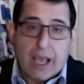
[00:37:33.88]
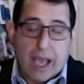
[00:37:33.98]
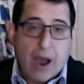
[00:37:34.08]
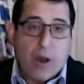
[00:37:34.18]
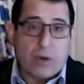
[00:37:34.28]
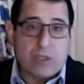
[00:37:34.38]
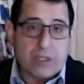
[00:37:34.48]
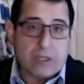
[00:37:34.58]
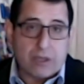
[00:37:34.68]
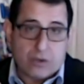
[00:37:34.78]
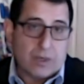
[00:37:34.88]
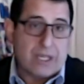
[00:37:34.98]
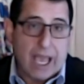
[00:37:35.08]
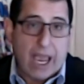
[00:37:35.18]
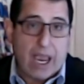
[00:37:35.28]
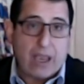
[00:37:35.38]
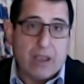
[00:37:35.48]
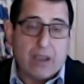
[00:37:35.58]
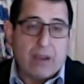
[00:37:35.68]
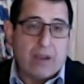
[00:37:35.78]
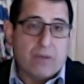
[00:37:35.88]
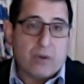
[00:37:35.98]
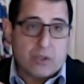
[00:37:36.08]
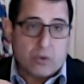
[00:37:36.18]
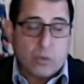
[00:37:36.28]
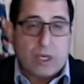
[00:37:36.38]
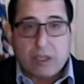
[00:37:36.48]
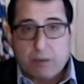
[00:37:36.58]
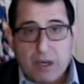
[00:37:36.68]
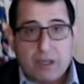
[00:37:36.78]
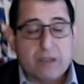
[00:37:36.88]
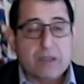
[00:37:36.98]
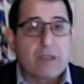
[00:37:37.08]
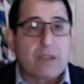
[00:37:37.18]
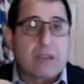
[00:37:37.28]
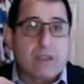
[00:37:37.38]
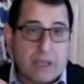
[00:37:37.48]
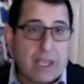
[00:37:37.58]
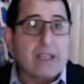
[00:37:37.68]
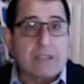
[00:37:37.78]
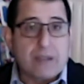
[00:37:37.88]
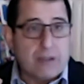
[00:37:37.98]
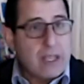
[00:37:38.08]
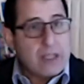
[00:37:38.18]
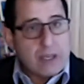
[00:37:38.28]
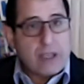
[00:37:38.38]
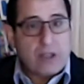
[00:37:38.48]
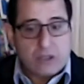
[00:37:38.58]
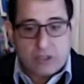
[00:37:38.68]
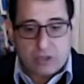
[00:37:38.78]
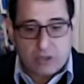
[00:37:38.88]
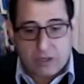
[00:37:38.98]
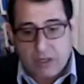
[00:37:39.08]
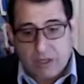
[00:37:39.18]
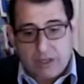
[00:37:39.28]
hours to a day versus weeks and months. Then yes, that technology is good.